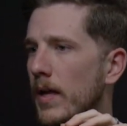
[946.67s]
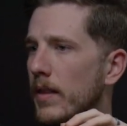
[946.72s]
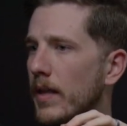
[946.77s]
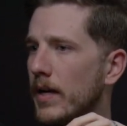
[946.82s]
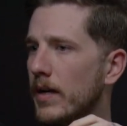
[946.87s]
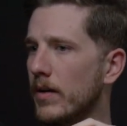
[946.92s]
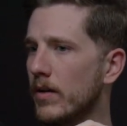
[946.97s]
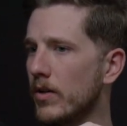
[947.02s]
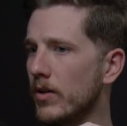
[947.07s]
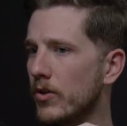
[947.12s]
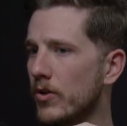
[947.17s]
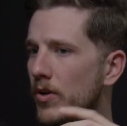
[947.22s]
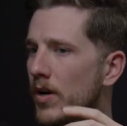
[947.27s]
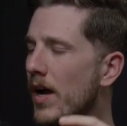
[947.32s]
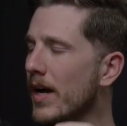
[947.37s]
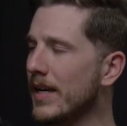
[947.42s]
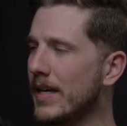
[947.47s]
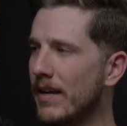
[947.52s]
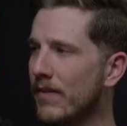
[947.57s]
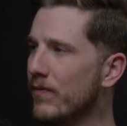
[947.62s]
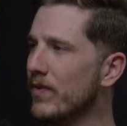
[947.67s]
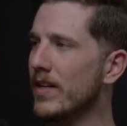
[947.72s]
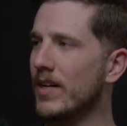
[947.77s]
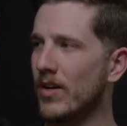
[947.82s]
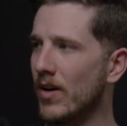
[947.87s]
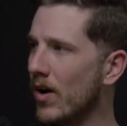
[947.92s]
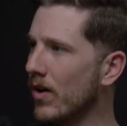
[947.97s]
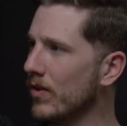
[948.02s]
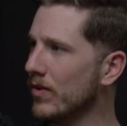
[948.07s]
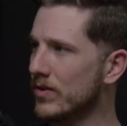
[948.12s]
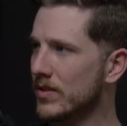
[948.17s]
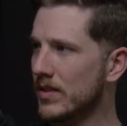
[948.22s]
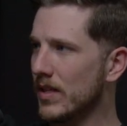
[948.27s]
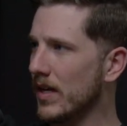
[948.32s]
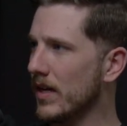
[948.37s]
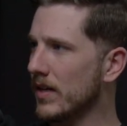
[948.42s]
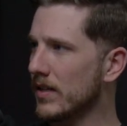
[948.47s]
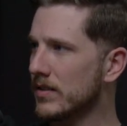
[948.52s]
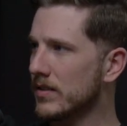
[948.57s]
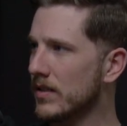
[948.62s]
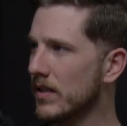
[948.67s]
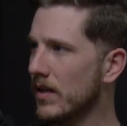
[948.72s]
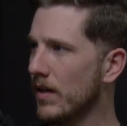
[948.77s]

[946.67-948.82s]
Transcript: like you're not gifted in all those things.